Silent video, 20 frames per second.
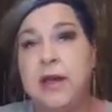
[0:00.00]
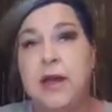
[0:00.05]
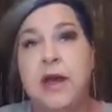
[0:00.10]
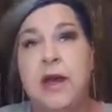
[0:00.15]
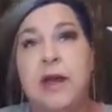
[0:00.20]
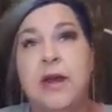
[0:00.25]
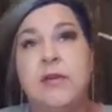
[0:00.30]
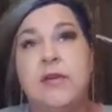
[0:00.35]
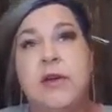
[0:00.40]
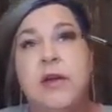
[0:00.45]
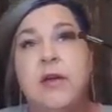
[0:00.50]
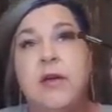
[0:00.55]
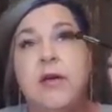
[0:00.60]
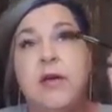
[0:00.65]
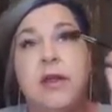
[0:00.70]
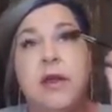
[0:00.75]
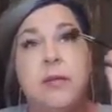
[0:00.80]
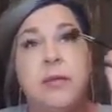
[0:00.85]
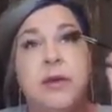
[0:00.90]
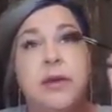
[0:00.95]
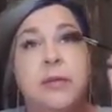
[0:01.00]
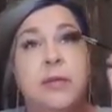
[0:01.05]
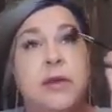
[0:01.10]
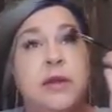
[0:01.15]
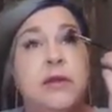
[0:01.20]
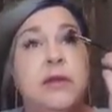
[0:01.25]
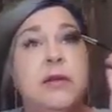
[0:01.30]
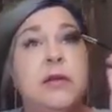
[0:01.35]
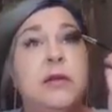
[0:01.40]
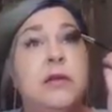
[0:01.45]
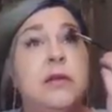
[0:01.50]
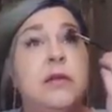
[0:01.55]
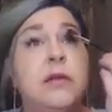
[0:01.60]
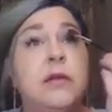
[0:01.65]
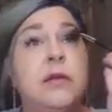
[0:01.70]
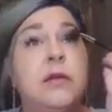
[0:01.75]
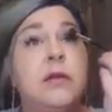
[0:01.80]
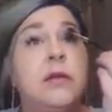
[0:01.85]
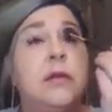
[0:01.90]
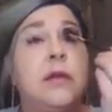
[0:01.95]
And I've got all that pigment
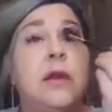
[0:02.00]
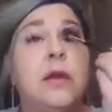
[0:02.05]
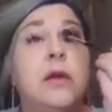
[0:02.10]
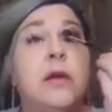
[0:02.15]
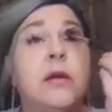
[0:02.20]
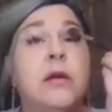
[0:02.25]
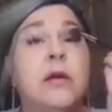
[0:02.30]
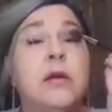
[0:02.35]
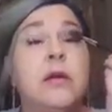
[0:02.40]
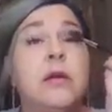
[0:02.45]
there.